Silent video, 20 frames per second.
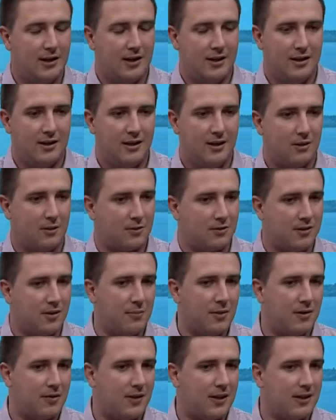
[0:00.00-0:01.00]
you know
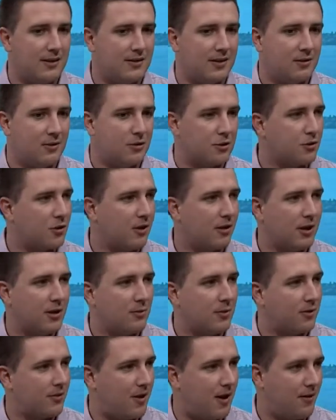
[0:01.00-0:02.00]
some of the things that they're struggling
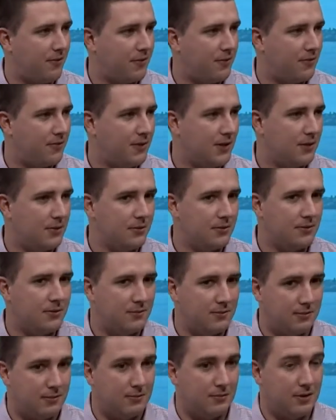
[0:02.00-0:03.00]
with off the field
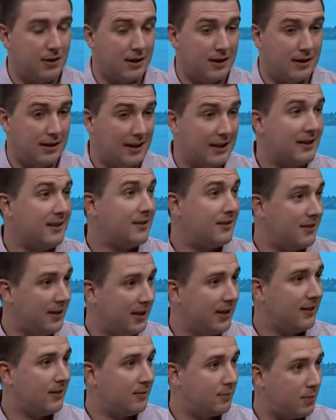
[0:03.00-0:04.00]
uh, in
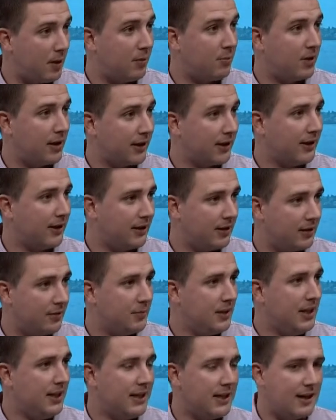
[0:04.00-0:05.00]
in public in the
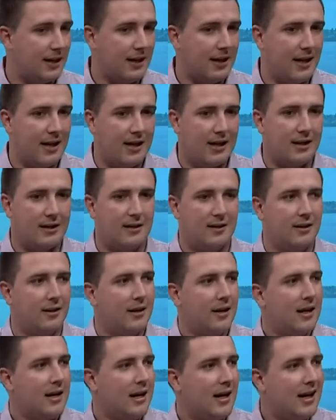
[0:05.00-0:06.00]
media and I don't get
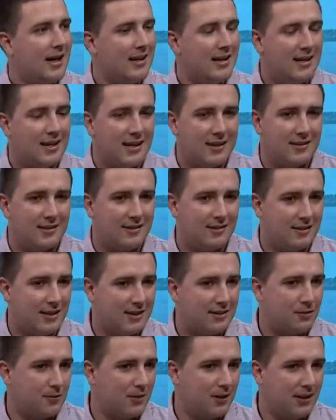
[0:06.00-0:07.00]
it and it's
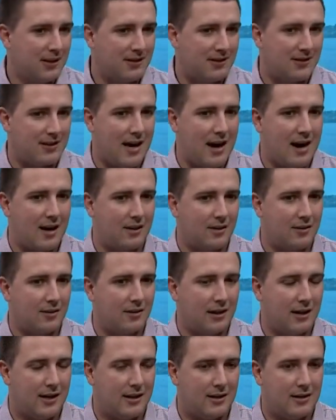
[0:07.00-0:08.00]
it's really sad uh,
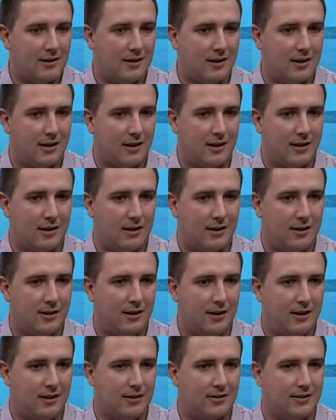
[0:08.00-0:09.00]
and uh,
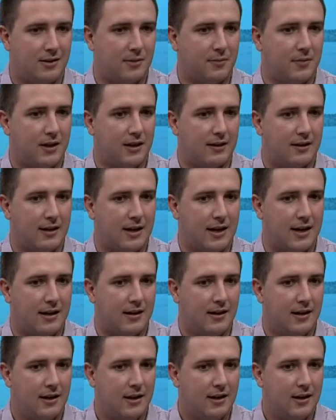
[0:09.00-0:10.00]
it's something that
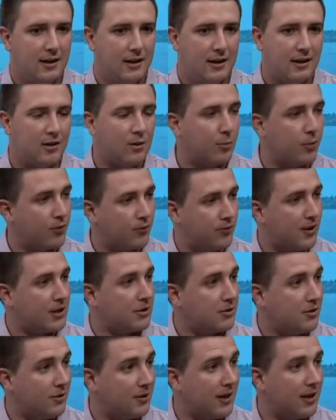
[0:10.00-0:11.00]
in the
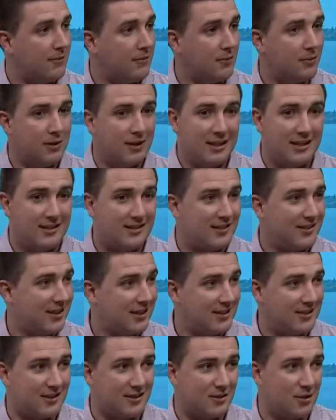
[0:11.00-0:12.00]
professional level, it, it's
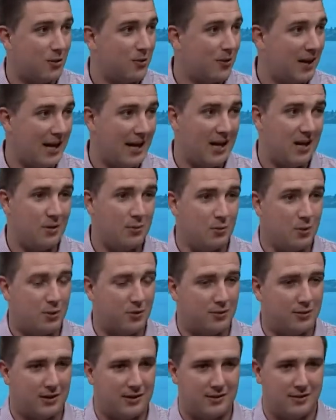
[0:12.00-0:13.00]
it's its own
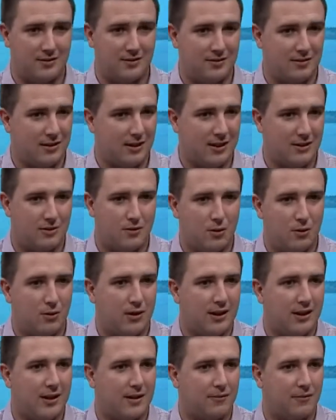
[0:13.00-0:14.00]
animal. It's it's
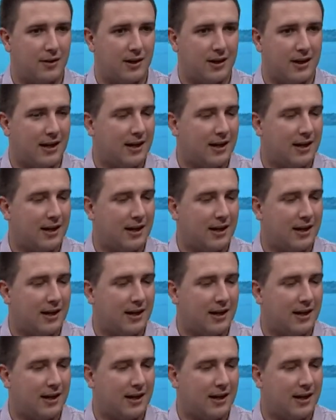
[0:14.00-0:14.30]
totally different, and I